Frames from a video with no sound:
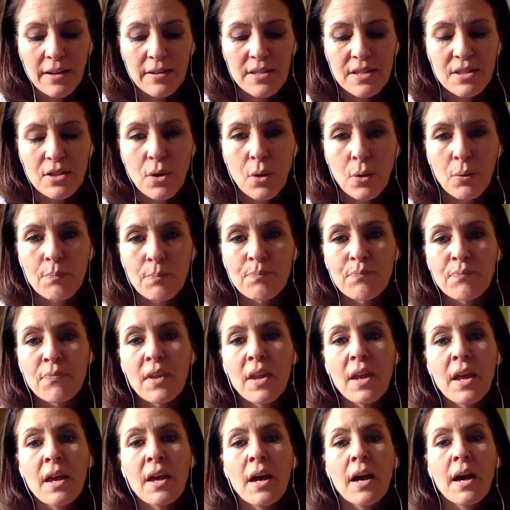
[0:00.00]
So,
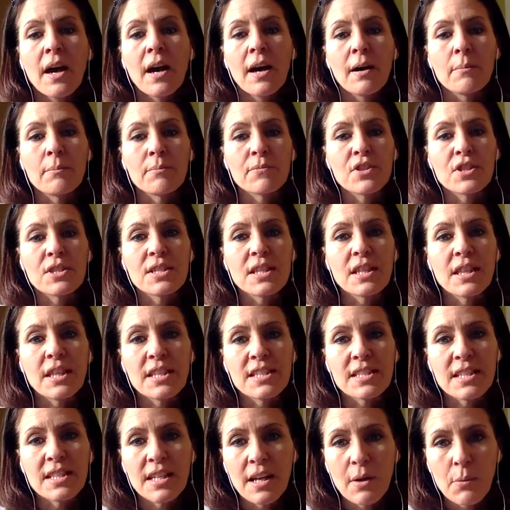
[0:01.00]
um, just the
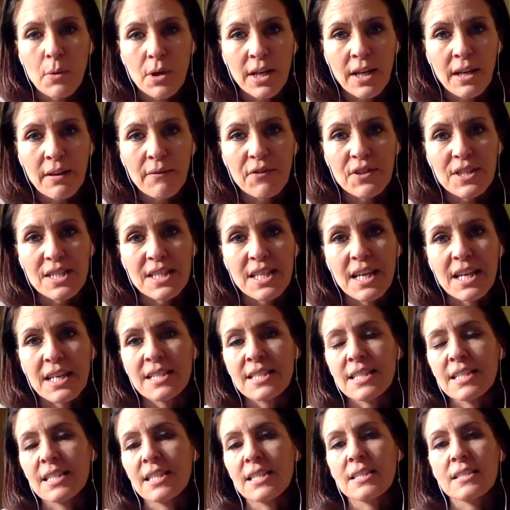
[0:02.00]
things that I want to emphasize
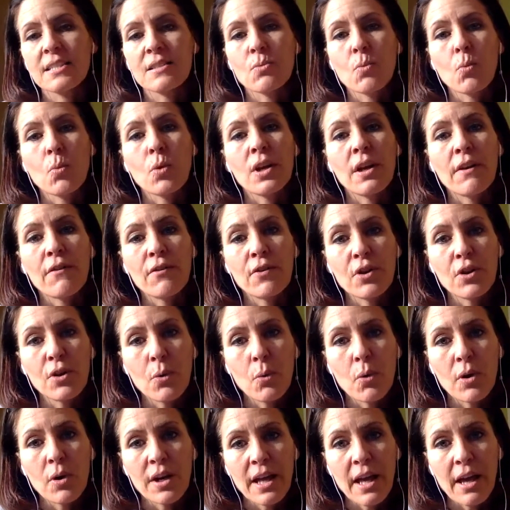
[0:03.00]
is whatever your
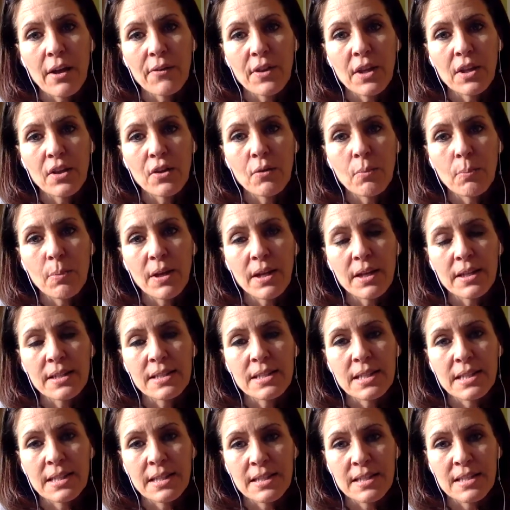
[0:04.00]
workout that you picked
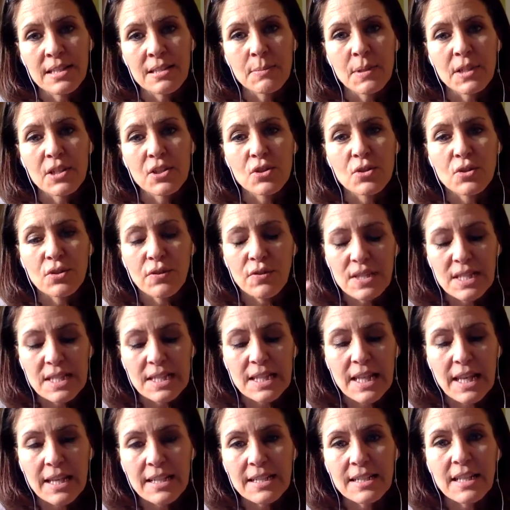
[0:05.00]
is, make sure you
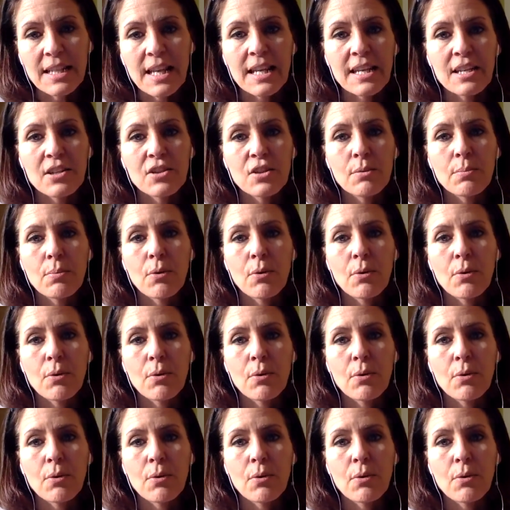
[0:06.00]
selected that in your